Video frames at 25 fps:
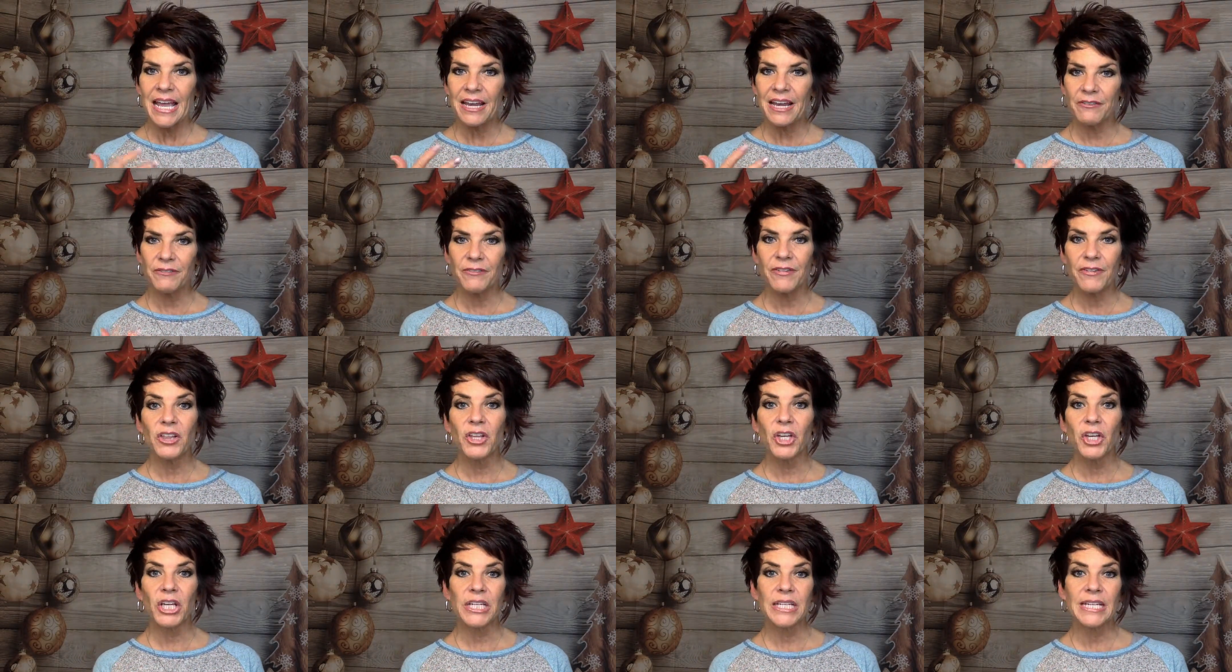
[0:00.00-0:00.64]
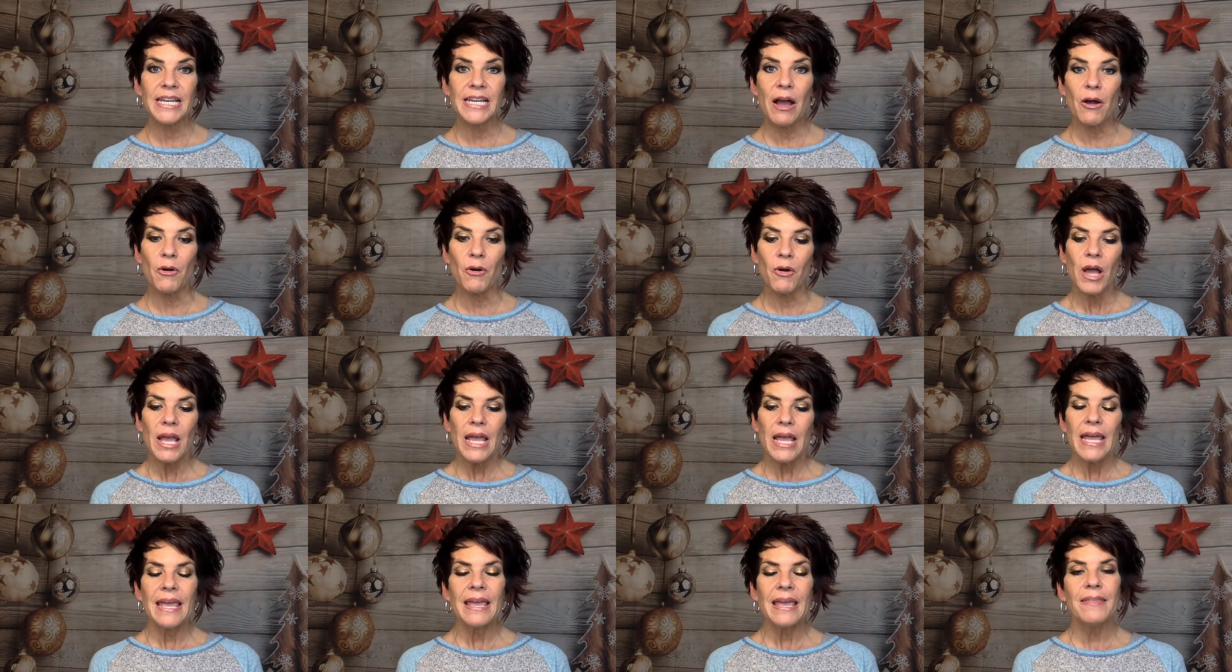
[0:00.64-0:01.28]
and you feel good. Now,
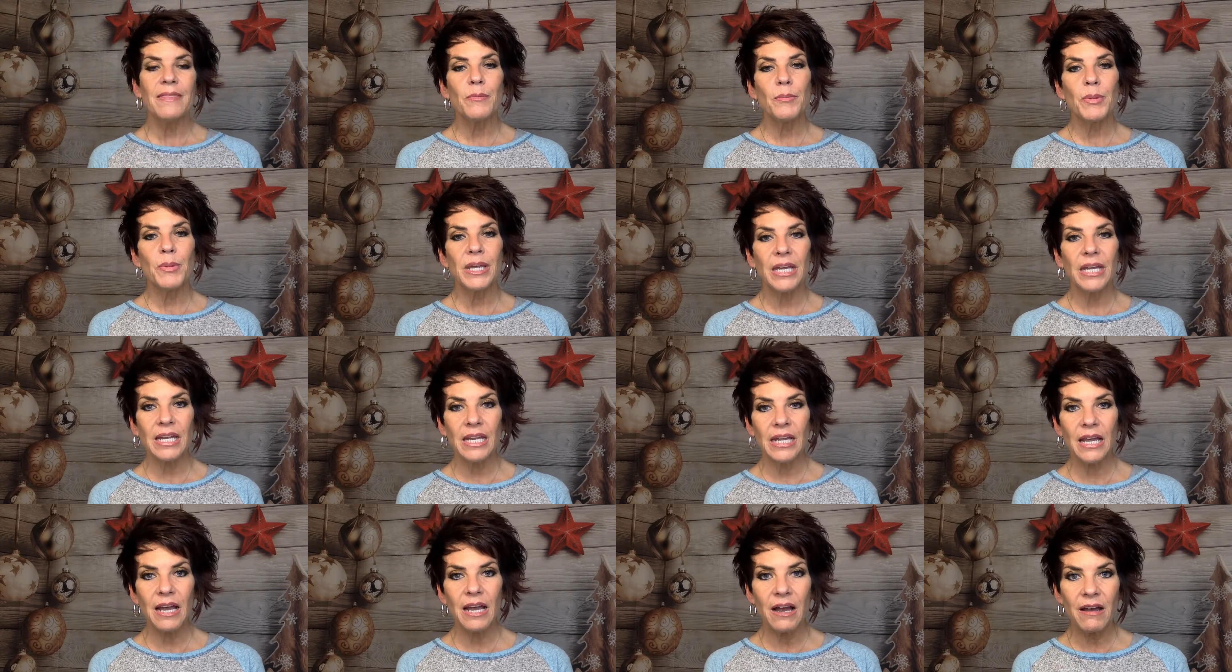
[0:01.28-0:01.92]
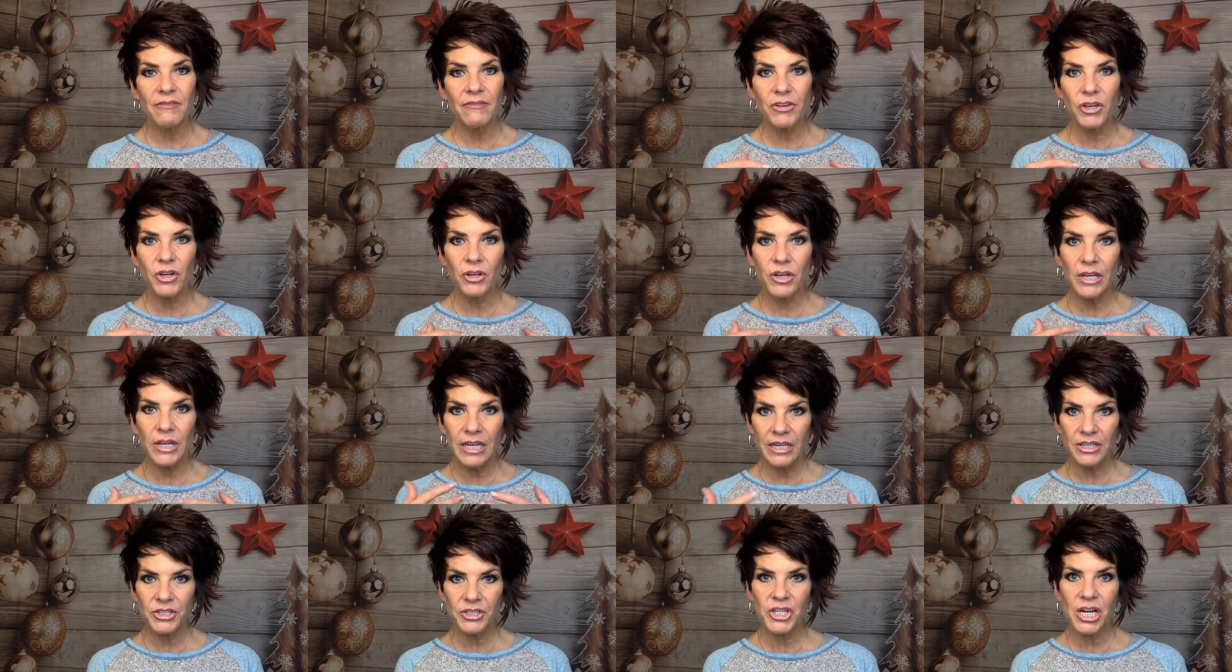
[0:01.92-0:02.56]
in the beginning of your
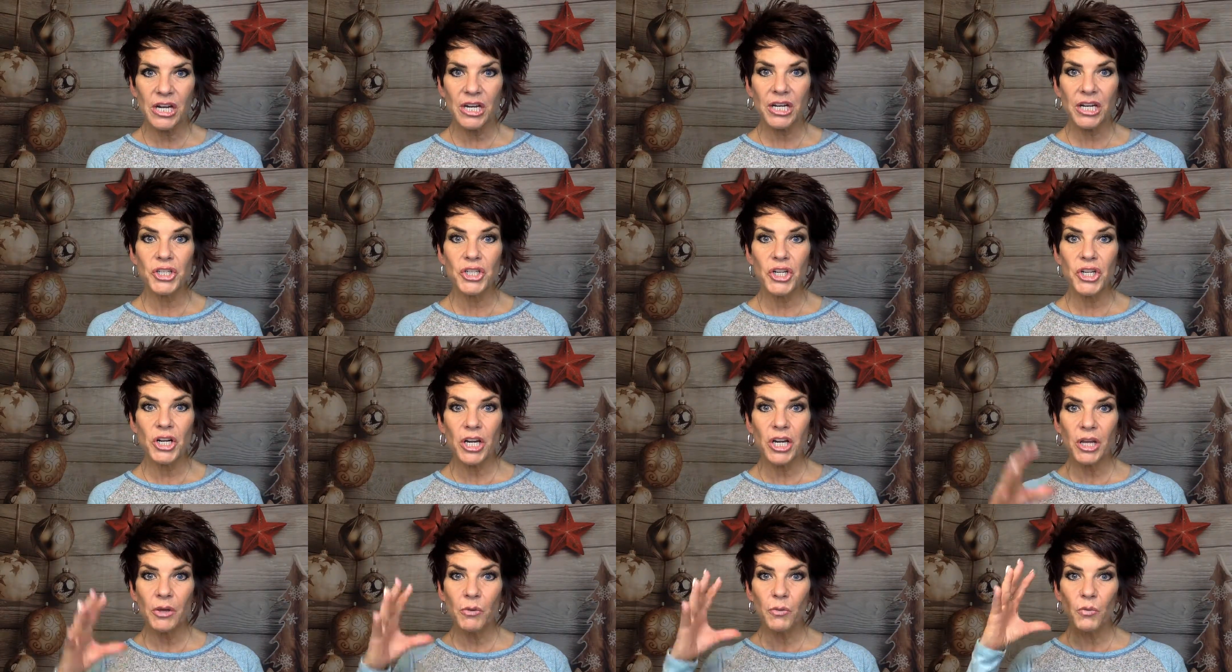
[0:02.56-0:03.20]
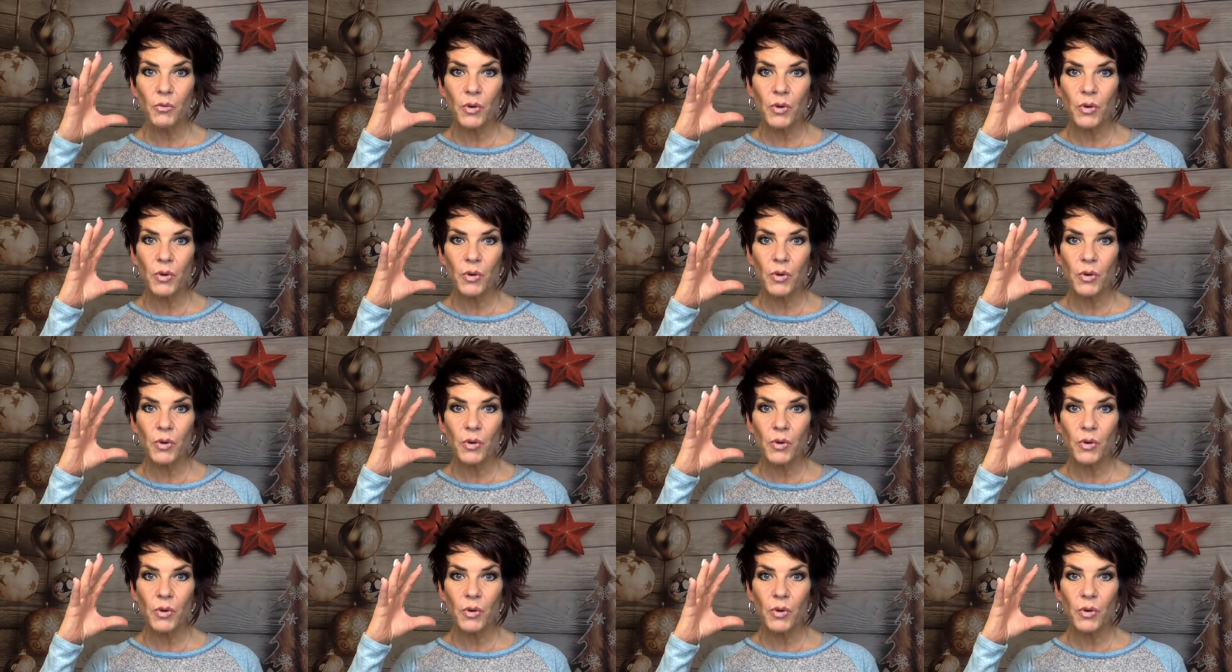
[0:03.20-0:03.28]
ketogenic journey,